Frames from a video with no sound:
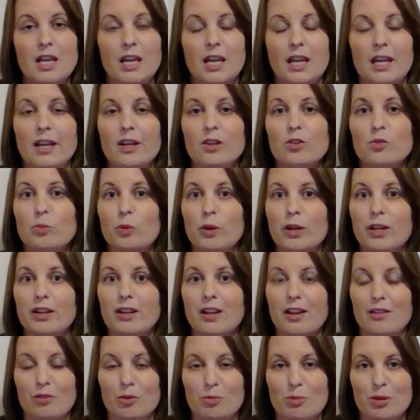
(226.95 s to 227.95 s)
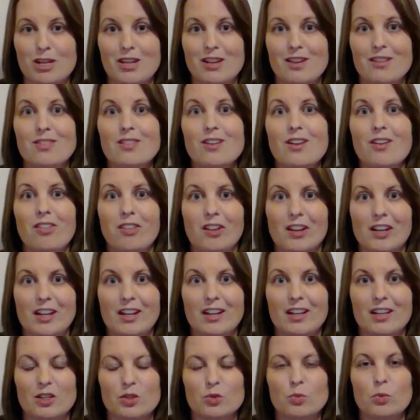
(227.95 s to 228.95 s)
and when everybody in the
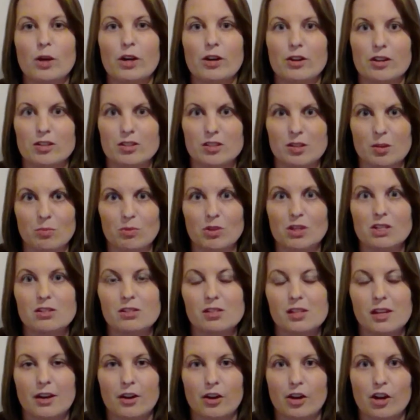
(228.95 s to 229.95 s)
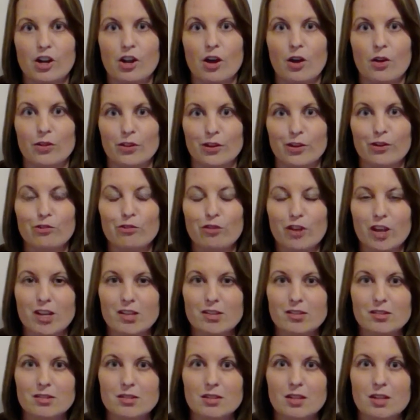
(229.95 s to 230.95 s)
clinic is wearing something scary on their
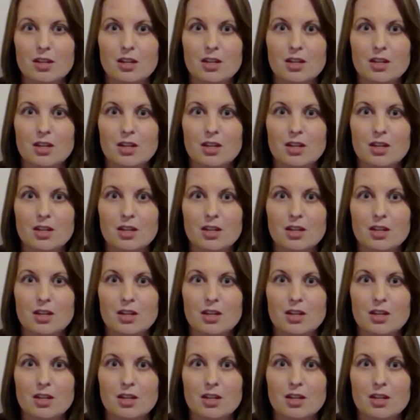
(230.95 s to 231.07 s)
face.